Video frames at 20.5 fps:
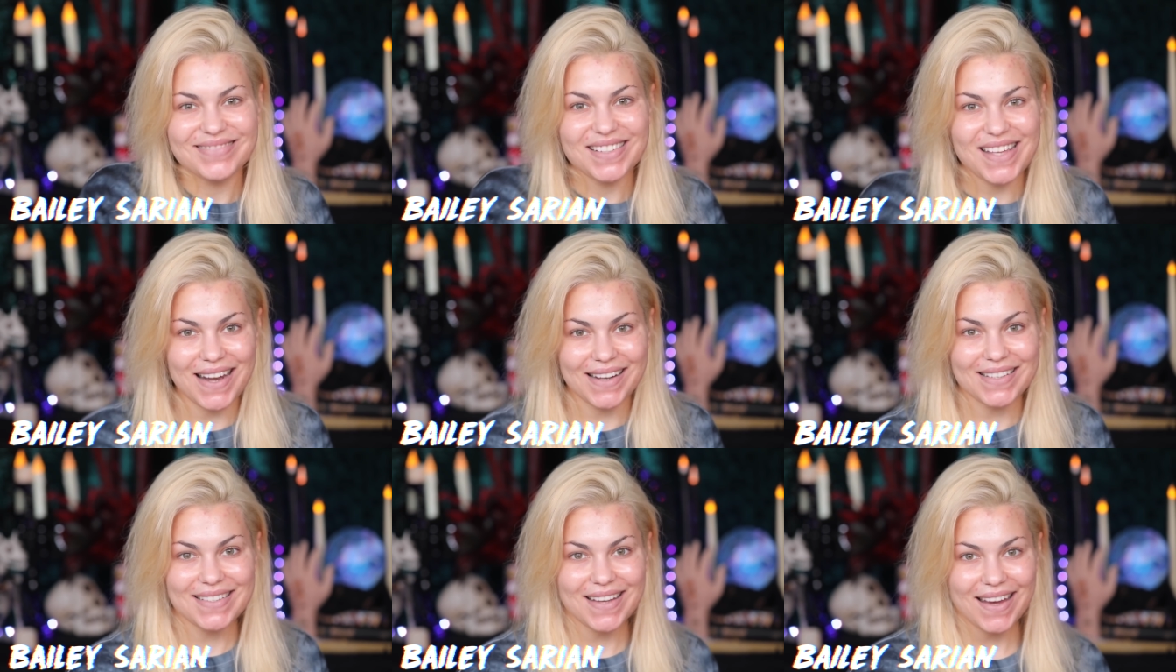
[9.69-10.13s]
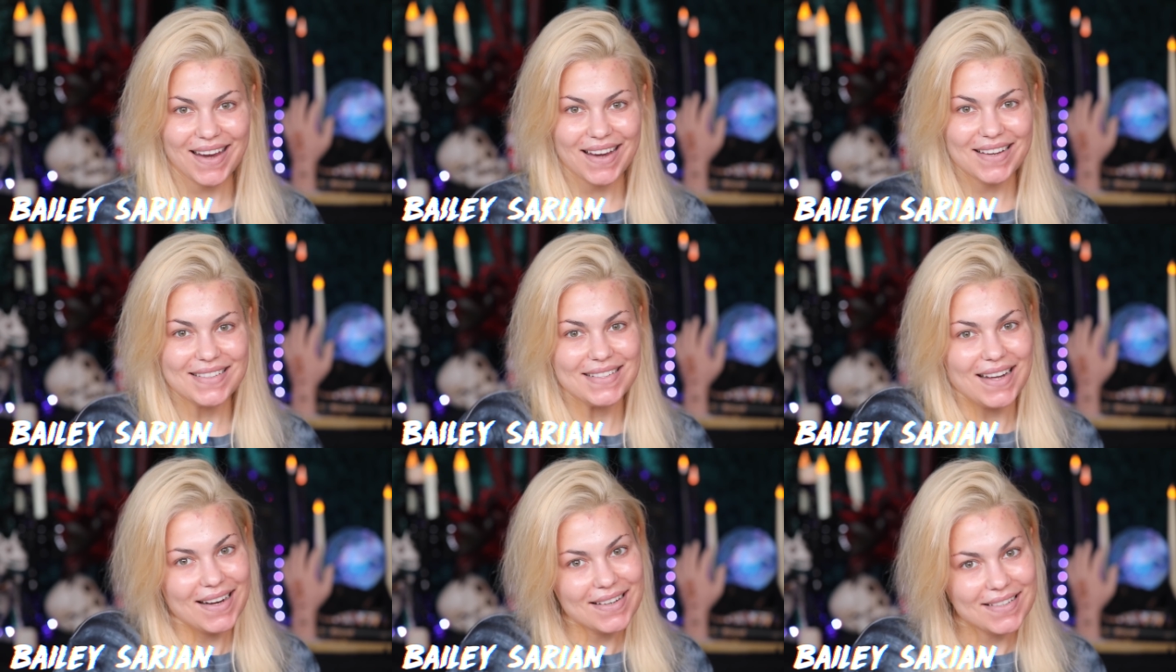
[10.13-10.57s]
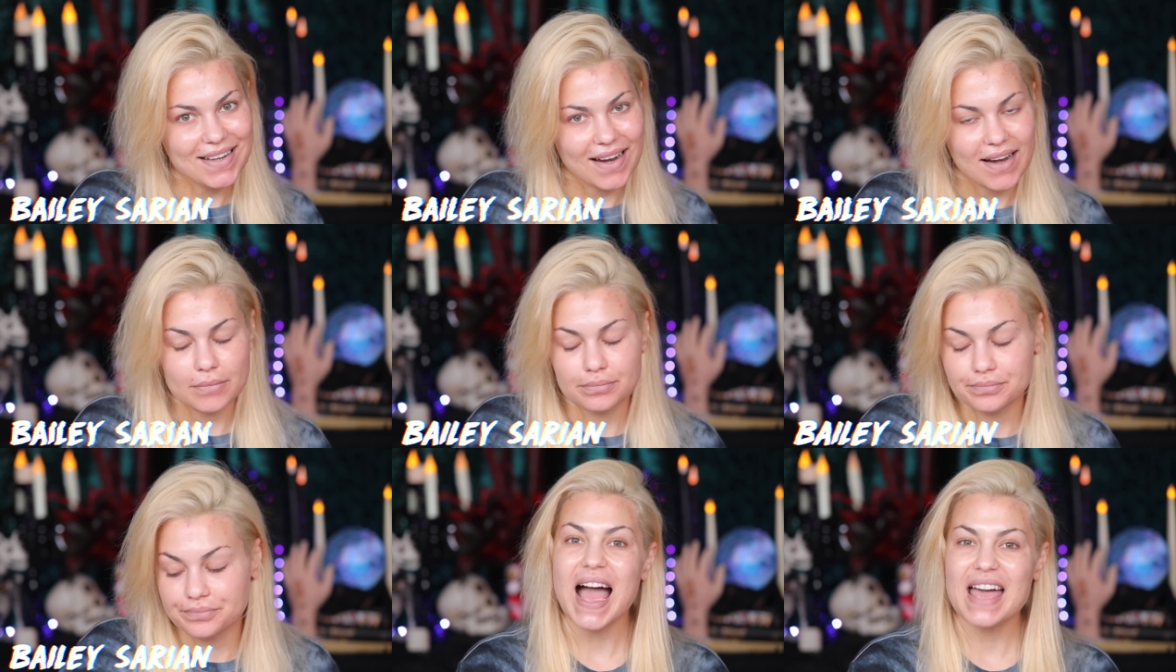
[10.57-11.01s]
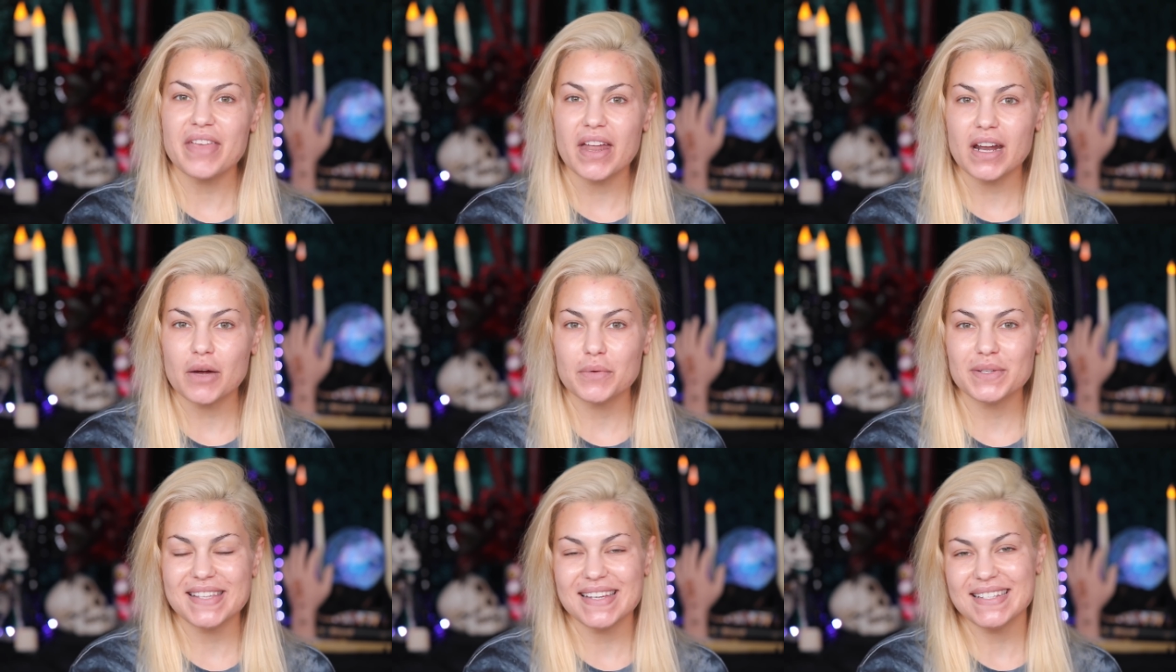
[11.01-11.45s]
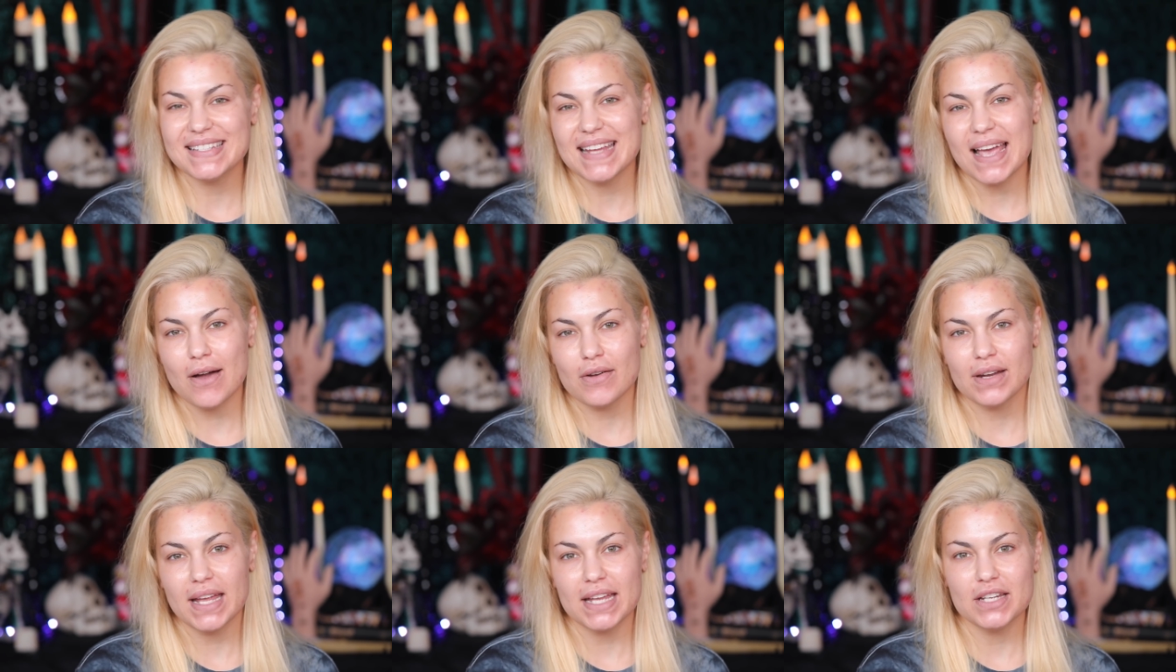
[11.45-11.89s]
I thought I would sit
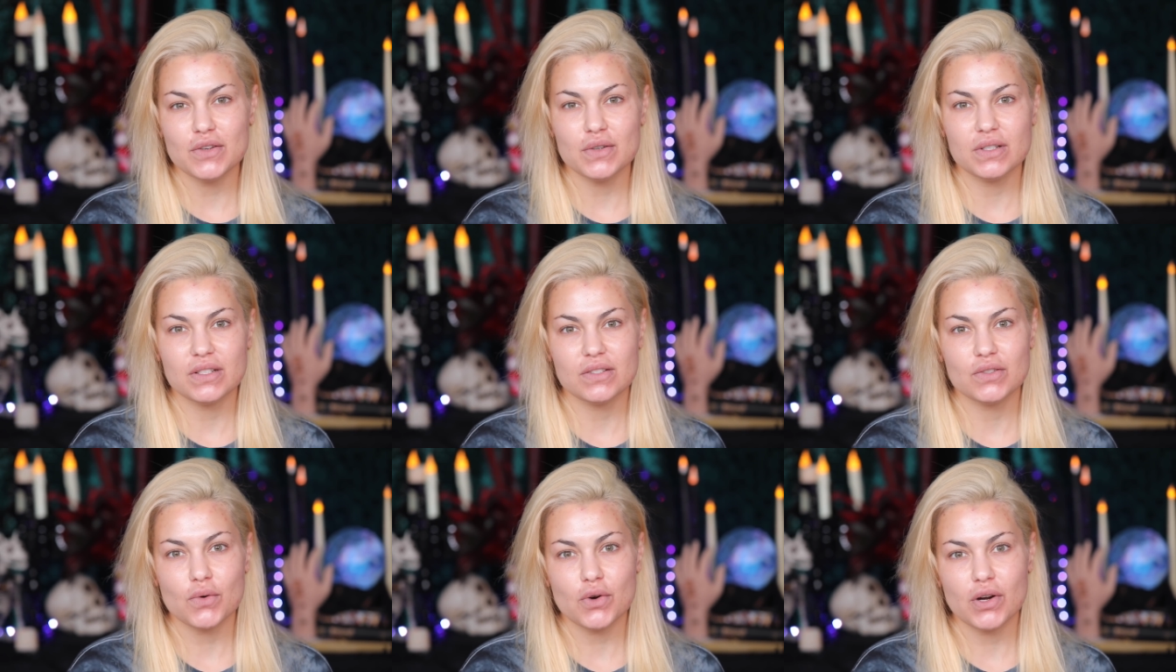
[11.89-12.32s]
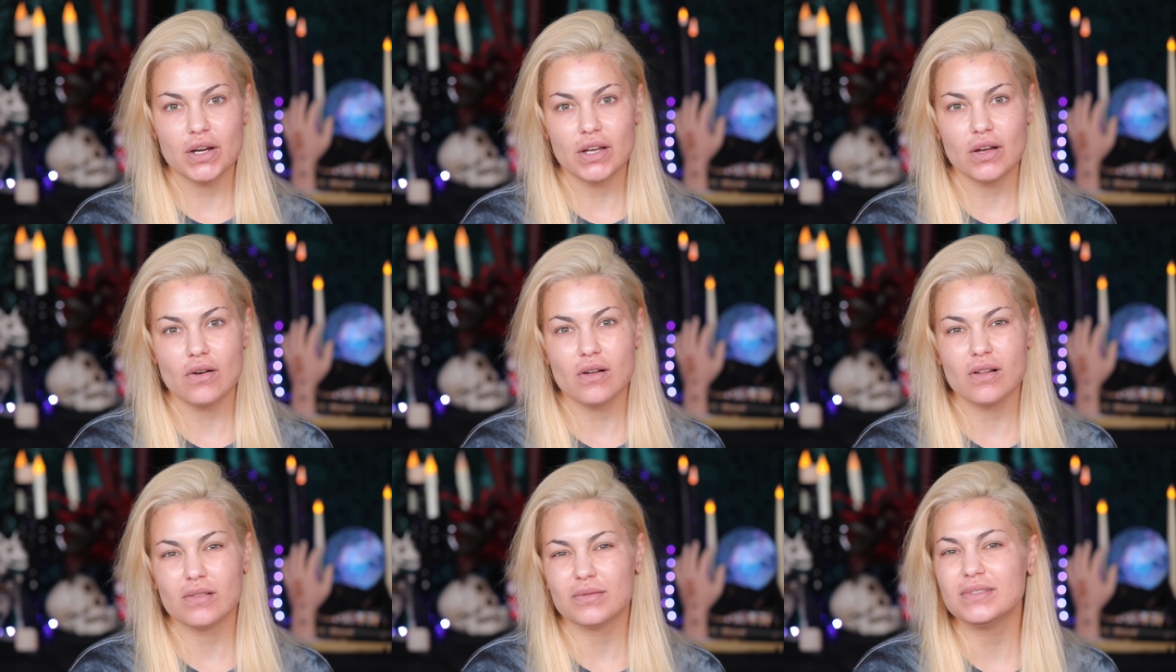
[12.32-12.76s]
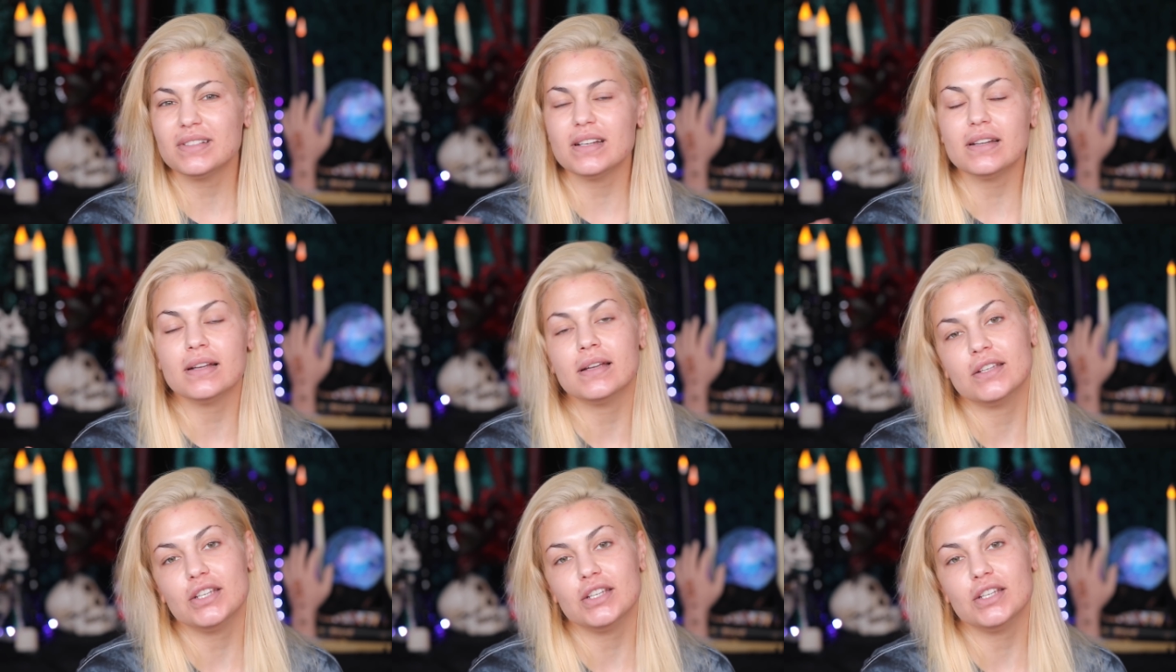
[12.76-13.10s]
down and do a tutorial.